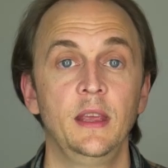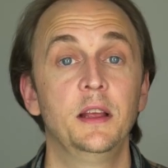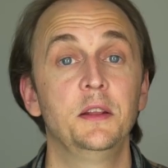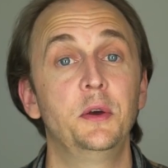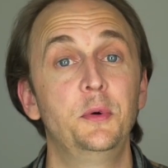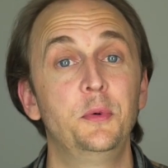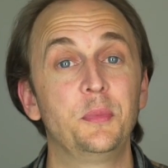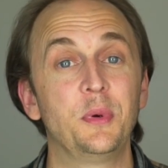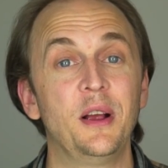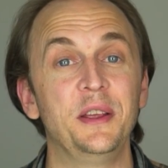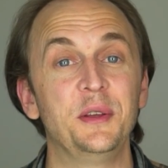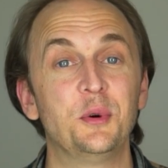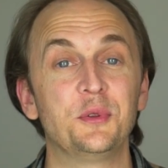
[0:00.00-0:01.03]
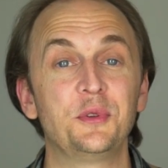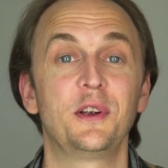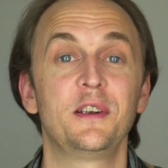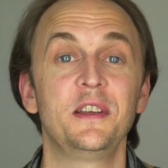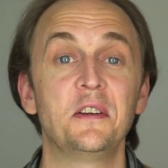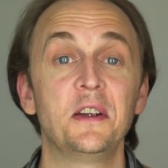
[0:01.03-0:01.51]
Hello, Bryan
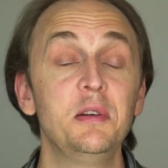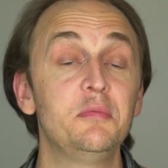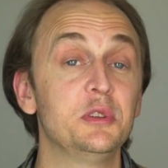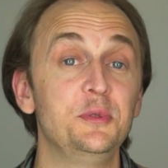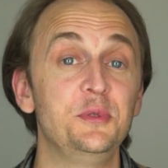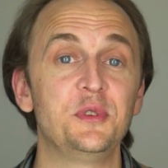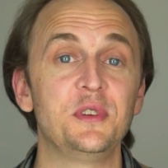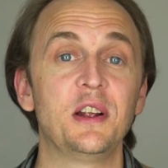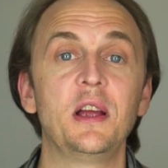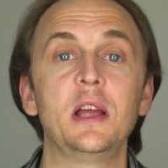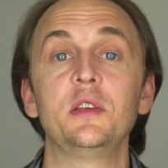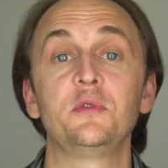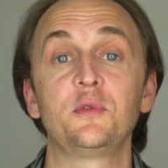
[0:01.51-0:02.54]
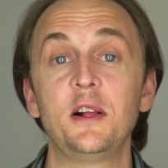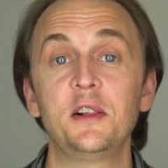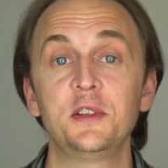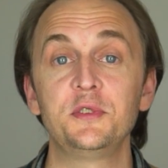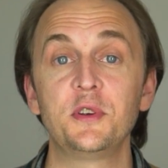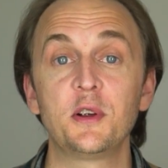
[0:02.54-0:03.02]
Colter here, Evolutionary
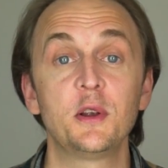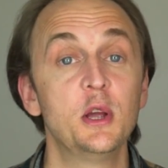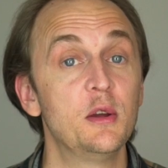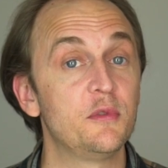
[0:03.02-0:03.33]
Astrologer,